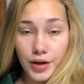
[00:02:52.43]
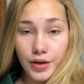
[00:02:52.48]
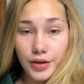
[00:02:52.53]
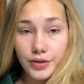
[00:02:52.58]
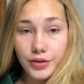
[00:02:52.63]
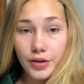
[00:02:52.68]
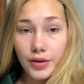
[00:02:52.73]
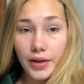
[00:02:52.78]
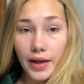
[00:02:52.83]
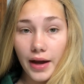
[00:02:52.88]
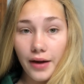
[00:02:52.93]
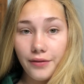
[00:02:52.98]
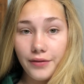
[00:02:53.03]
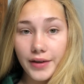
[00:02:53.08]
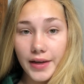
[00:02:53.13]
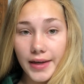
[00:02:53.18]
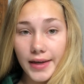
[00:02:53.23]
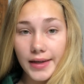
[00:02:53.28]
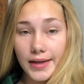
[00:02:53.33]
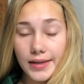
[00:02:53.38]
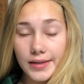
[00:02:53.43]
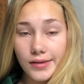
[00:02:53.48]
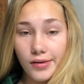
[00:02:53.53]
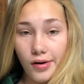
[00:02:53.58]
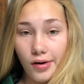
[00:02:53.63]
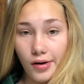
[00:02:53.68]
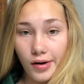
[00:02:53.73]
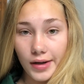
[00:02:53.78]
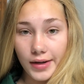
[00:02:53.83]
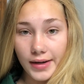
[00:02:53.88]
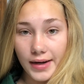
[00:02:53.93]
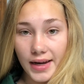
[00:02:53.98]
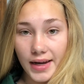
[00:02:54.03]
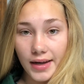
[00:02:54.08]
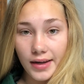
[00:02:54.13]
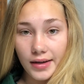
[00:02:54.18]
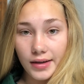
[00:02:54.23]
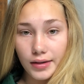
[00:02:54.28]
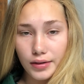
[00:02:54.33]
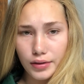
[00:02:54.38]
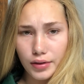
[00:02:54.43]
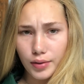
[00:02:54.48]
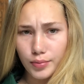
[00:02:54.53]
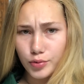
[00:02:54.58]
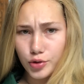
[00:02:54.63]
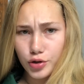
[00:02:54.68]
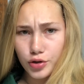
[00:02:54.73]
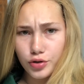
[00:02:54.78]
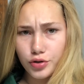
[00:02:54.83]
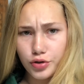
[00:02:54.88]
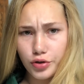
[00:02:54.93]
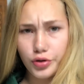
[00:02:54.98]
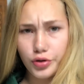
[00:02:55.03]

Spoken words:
So the outfit is on, and I'm just gonna show